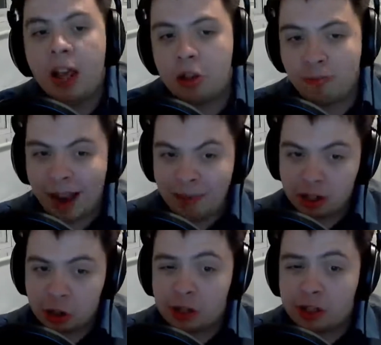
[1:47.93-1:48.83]
You may
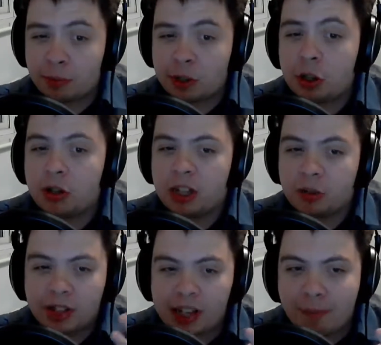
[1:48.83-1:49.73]
wish to substitute this
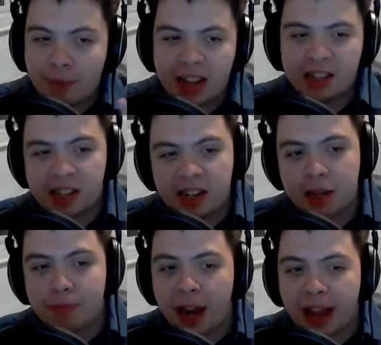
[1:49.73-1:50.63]
for a tablet,
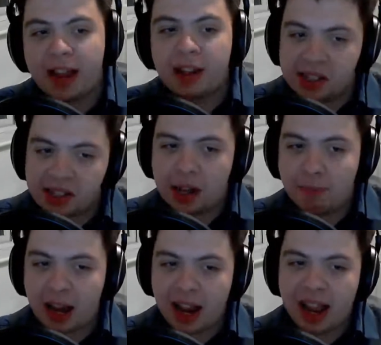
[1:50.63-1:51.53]
CD player, cassette
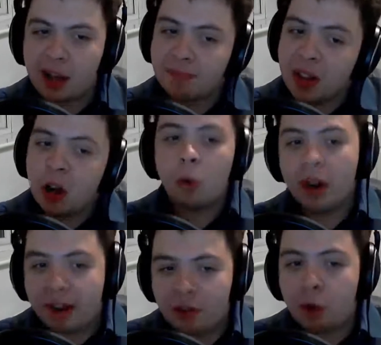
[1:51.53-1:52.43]
player, or
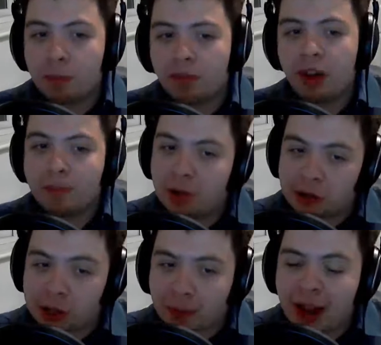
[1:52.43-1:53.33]
whatever your preferred
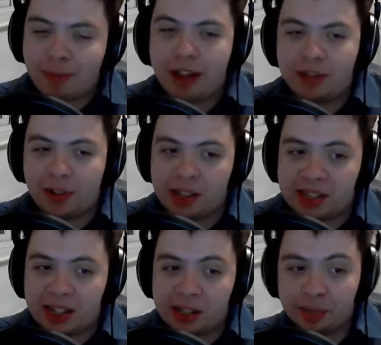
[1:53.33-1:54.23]
music playback device
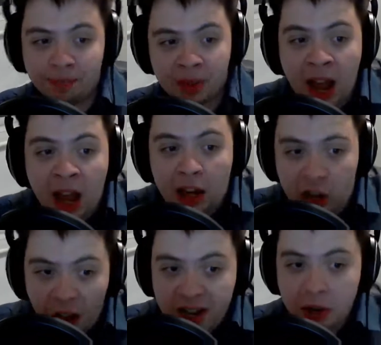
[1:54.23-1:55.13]
is.
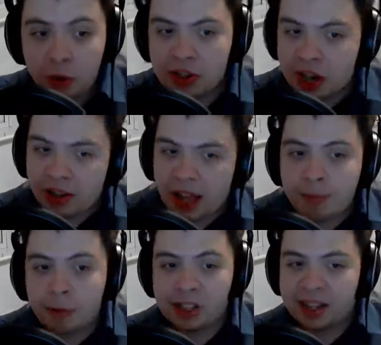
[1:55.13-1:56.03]
Line-in audio
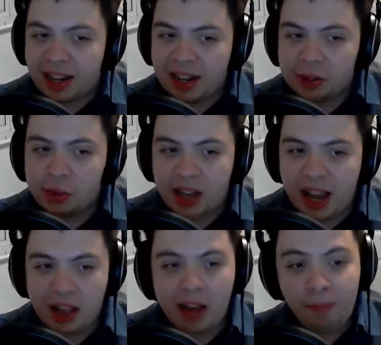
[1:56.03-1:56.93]
cables to link it all
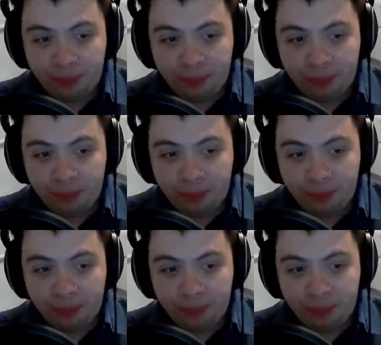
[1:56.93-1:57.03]
together.